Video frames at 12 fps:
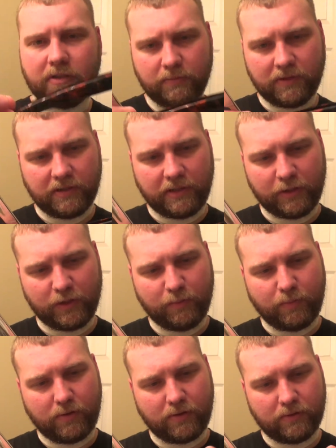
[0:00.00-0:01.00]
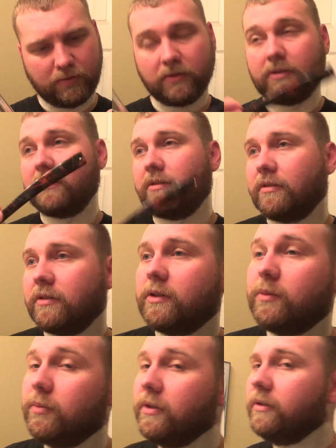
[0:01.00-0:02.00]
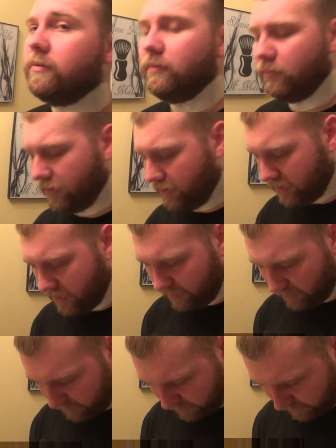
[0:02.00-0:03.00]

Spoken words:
but it like sparkles. It's pretty nice looking